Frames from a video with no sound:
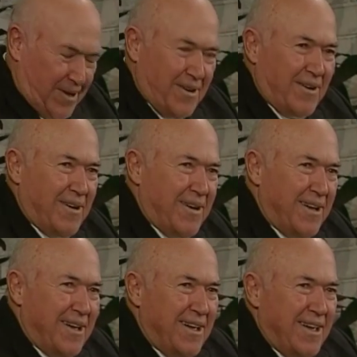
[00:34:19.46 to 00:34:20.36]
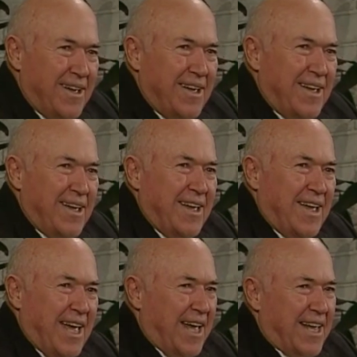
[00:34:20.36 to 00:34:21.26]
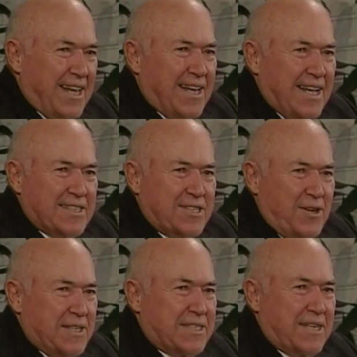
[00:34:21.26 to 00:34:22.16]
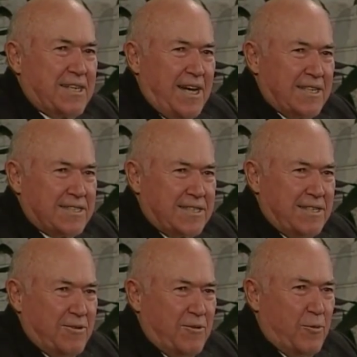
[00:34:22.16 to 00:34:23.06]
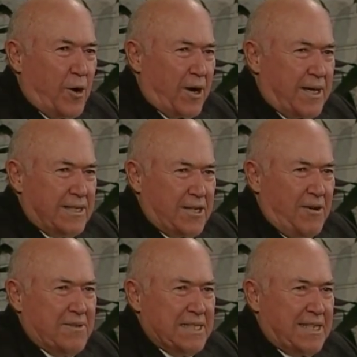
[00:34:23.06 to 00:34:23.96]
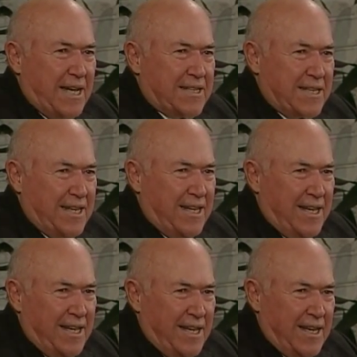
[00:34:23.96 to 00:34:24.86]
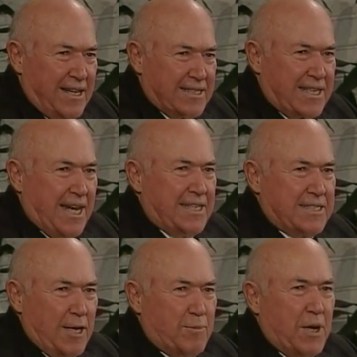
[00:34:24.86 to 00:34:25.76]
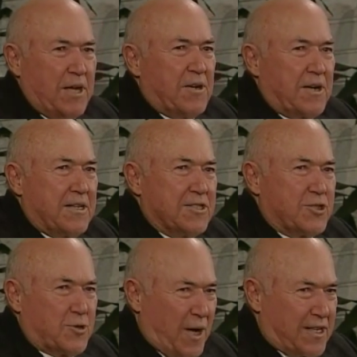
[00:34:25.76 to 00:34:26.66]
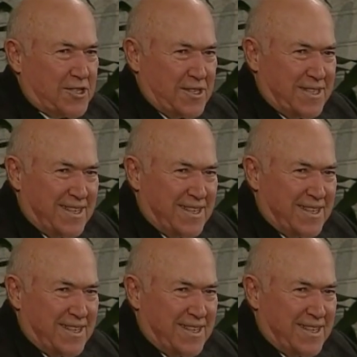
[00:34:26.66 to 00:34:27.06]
know. And, and, and so it's a constant work. He's always got the, signs up under construction.